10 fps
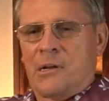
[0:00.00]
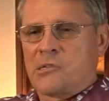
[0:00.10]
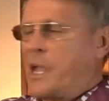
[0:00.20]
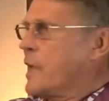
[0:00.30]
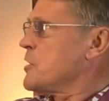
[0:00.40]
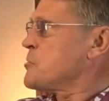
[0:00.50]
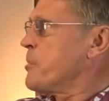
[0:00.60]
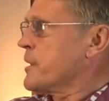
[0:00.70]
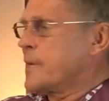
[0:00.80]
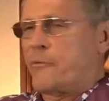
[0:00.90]
Sand is
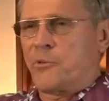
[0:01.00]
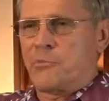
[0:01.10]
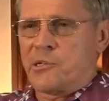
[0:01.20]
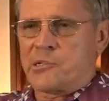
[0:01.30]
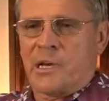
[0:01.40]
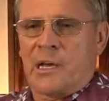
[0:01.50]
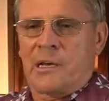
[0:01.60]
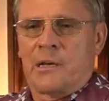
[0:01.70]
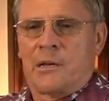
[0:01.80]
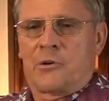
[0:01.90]
picked up from this
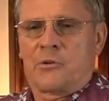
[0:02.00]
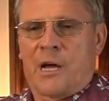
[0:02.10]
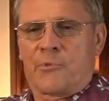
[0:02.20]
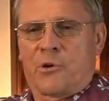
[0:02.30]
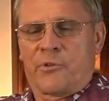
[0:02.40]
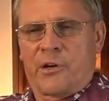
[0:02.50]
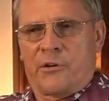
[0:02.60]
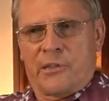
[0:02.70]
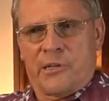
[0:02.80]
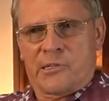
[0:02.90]
side, dropped over
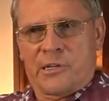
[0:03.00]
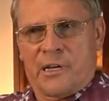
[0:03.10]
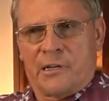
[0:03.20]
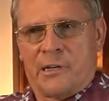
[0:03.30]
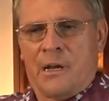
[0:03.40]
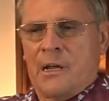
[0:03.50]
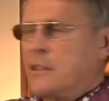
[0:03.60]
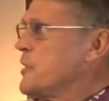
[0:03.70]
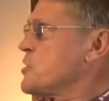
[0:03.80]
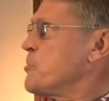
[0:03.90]
here on this side.
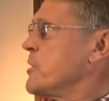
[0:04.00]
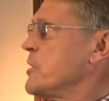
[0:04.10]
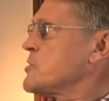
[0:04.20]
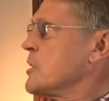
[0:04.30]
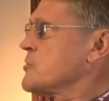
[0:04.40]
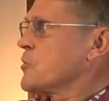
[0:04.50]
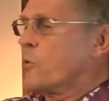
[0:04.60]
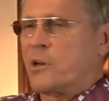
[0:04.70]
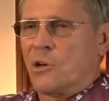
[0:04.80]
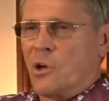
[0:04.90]
This peninsula is
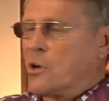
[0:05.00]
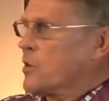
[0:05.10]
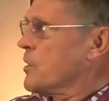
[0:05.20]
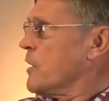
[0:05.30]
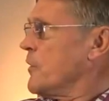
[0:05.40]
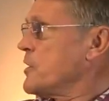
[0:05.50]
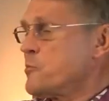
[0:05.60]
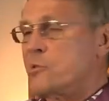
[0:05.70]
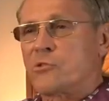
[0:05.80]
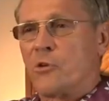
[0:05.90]
growing longer,
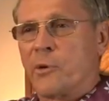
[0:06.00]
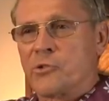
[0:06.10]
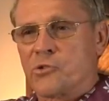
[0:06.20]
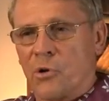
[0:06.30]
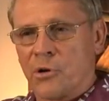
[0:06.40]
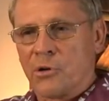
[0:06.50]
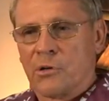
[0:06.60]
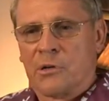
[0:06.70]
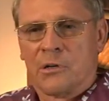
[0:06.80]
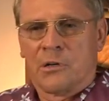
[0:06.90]
this one's growing shorter.
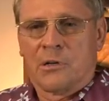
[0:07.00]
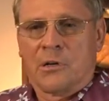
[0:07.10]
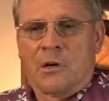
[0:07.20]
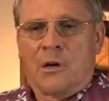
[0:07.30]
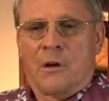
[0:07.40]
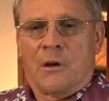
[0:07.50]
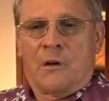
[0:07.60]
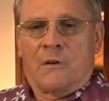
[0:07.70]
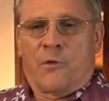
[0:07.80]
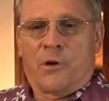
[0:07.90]

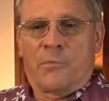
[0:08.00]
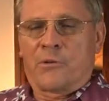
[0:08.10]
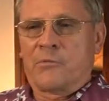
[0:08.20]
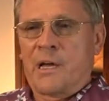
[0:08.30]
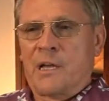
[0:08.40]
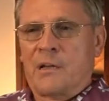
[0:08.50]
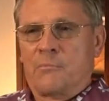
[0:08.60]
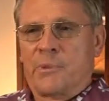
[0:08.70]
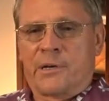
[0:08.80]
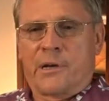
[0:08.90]
Fort McRae,
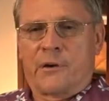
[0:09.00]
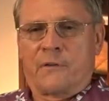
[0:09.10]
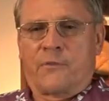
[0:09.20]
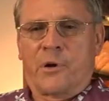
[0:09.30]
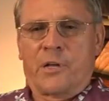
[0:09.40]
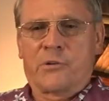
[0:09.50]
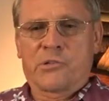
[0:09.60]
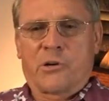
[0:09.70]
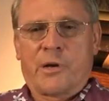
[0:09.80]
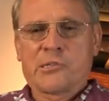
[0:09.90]
built 140
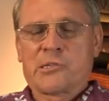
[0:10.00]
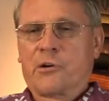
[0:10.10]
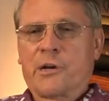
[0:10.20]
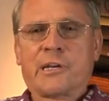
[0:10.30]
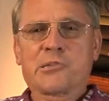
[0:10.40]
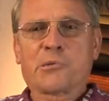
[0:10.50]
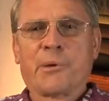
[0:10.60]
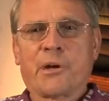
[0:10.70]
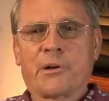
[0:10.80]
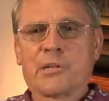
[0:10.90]
years ago, has nearly
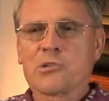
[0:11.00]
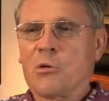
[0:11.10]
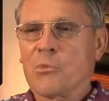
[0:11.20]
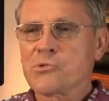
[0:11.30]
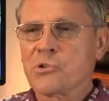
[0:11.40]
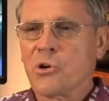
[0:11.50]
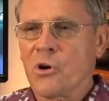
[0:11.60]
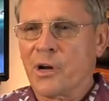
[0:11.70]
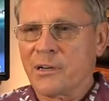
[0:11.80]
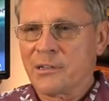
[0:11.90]
disappeared. It's almost
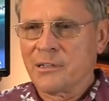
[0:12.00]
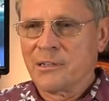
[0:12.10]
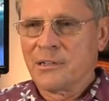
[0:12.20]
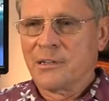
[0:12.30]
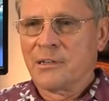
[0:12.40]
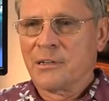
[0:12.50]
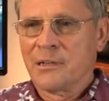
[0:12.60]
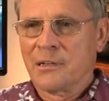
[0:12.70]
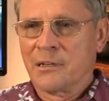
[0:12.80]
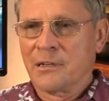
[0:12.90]
gone.
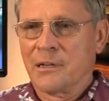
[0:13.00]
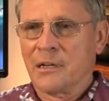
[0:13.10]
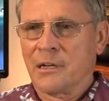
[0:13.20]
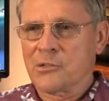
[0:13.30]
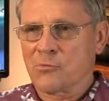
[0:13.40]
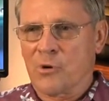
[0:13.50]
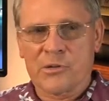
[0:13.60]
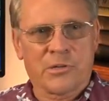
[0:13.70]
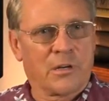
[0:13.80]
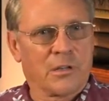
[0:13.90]
It's
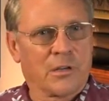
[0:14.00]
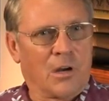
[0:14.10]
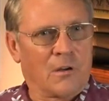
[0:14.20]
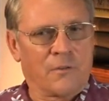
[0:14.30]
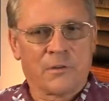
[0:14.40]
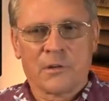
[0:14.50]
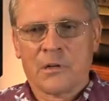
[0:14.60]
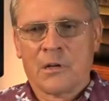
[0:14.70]
washed into the Gulf.